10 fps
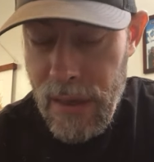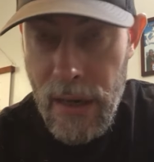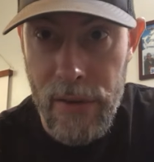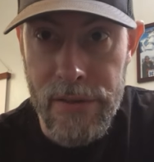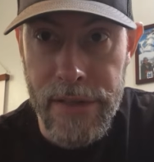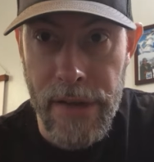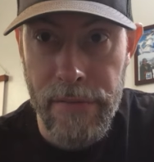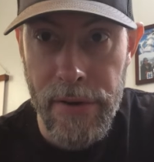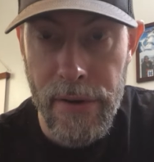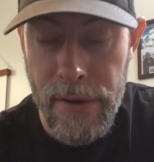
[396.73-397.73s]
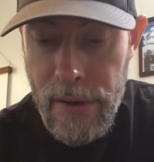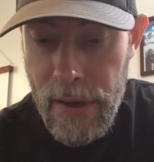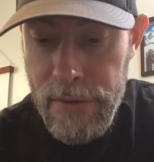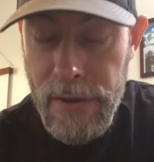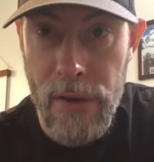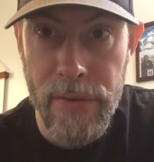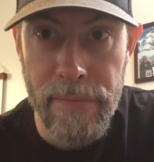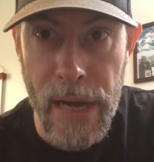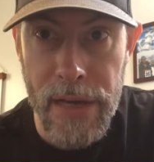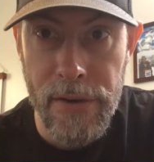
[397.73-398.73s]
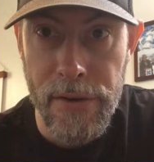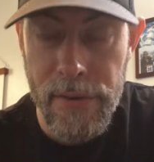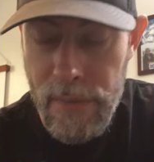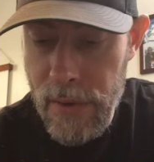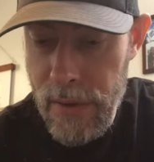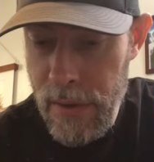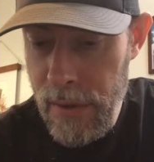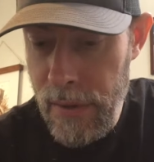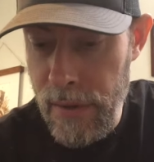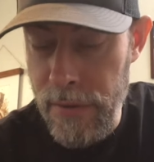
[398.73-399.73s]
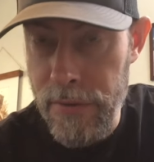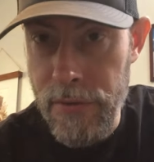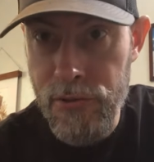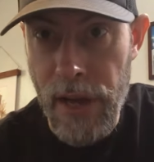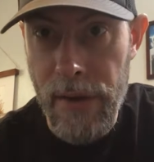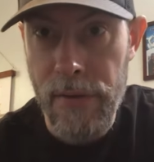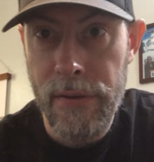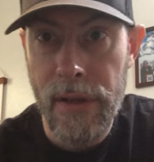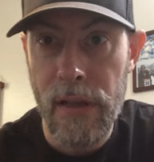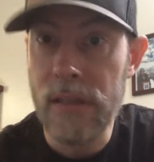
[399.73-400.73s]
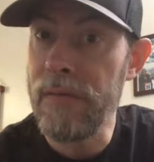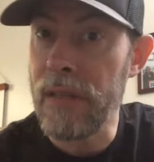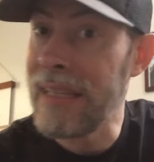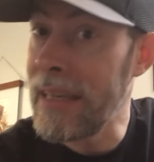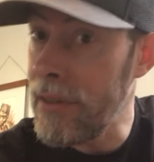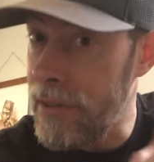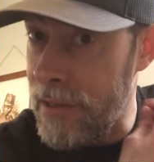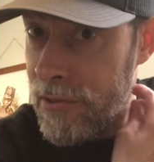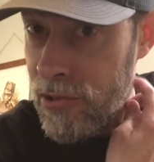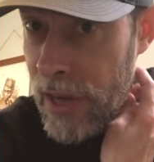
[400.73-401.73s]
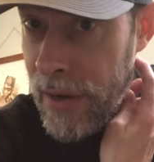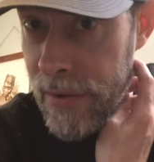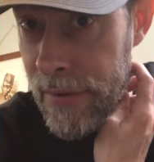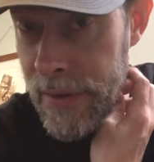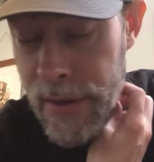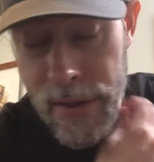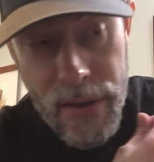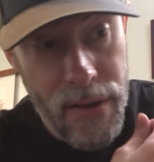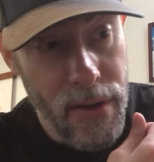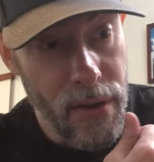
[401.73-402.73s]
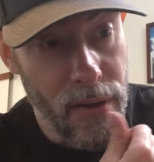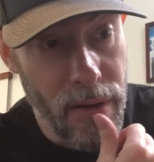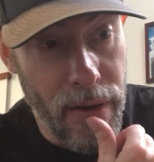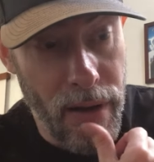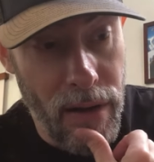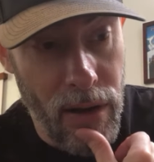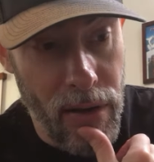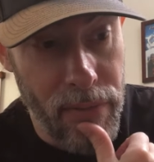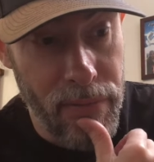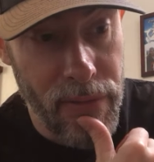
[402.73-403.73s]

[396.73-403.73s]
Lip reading: out in Denver. Sound of Minder is the channel. I'll leave a link to his channel. A